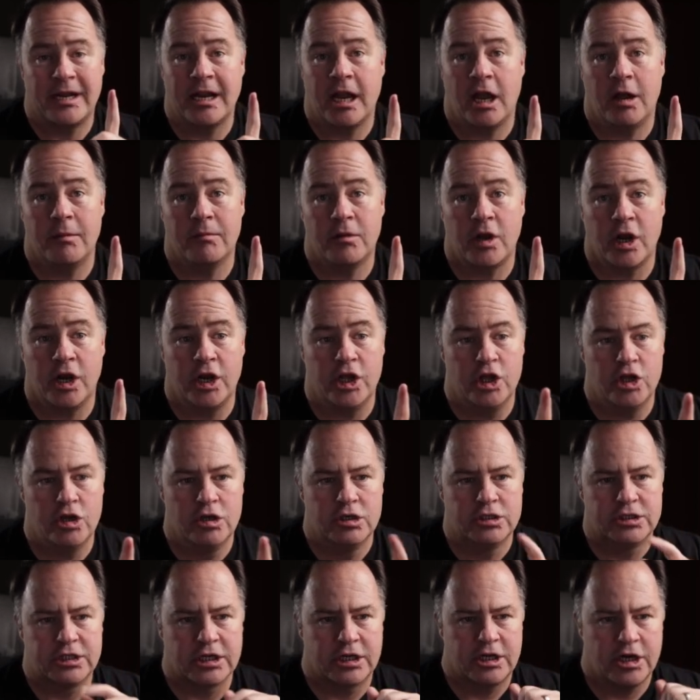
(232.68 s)
but now I'm going to
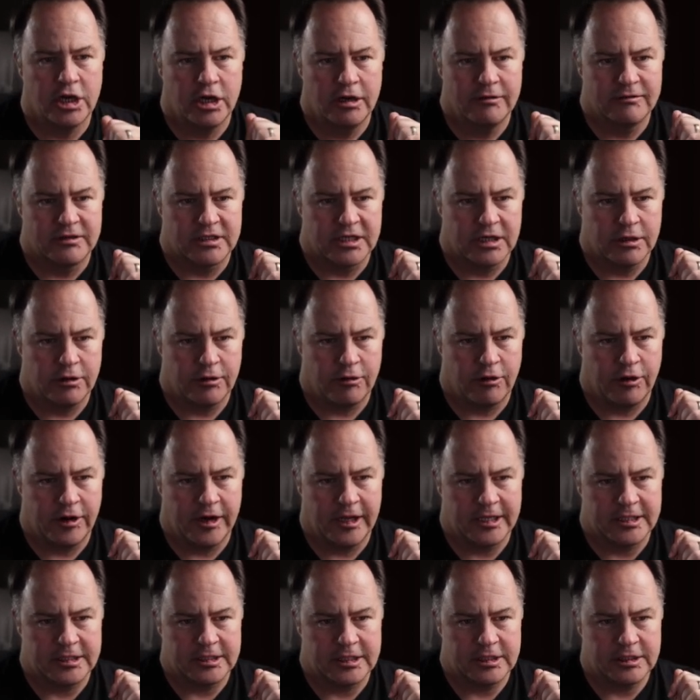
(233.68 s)
use the curves
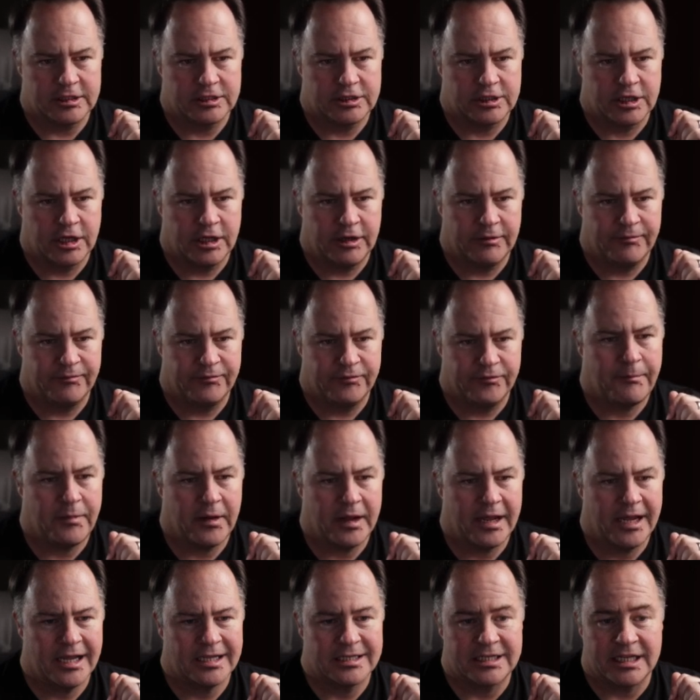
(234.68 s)
on it. So
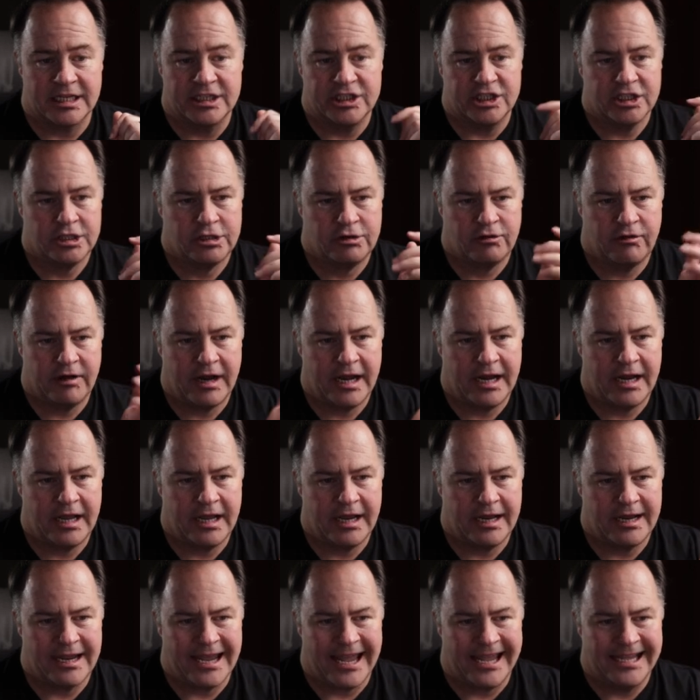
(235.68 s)
upping it and just
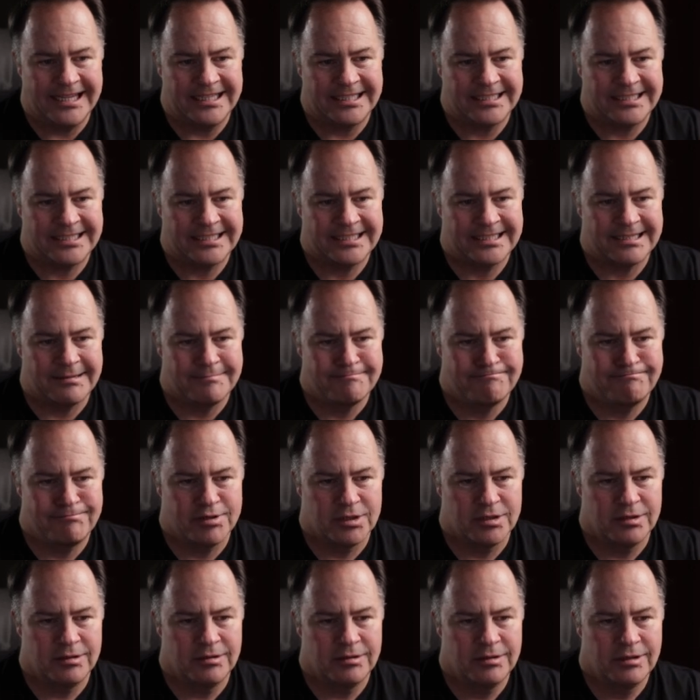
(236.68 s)
creating a
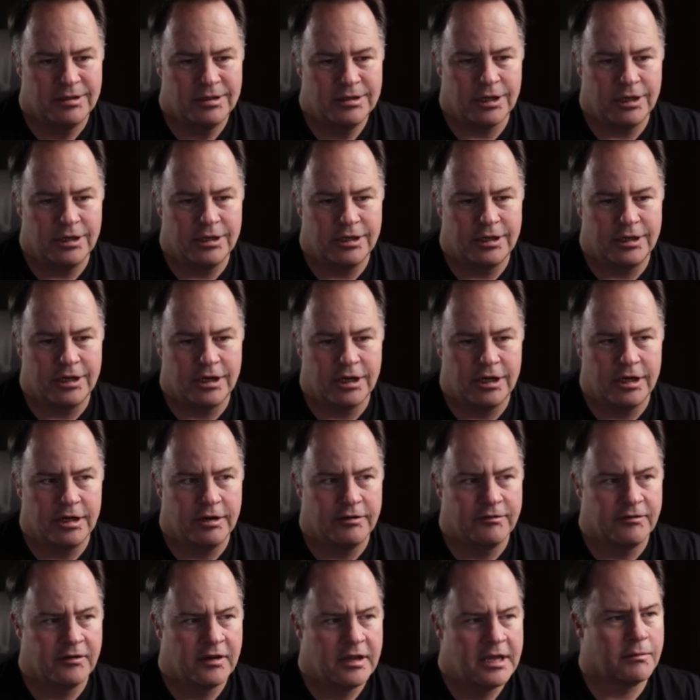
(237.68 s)
simple tone
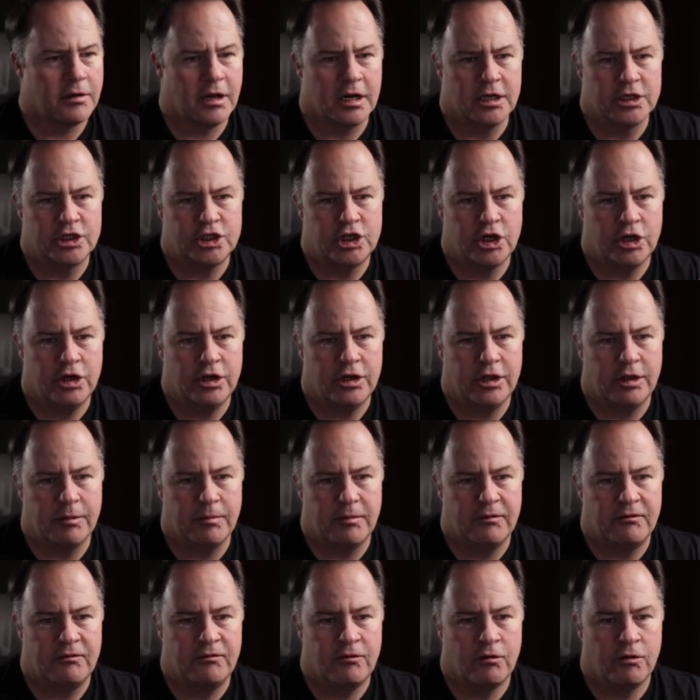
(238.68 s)
curve, and I'm going to show you
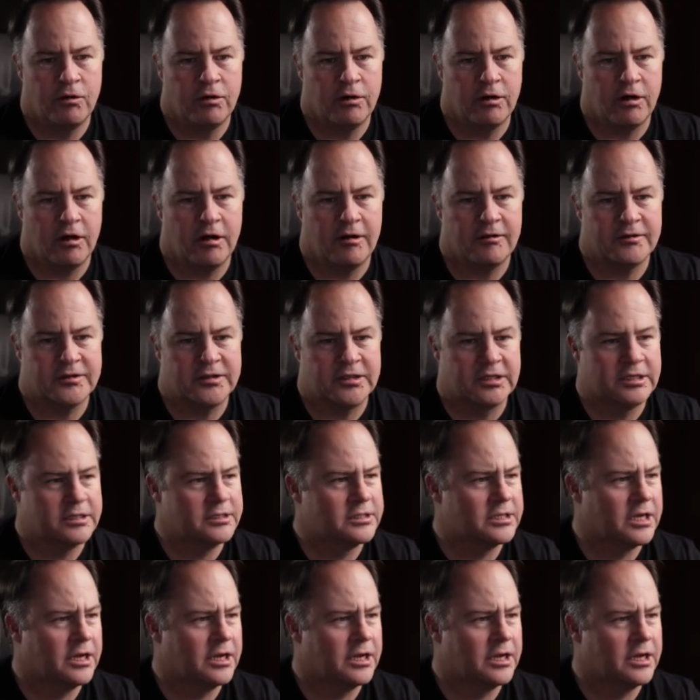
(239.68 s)
the before and after.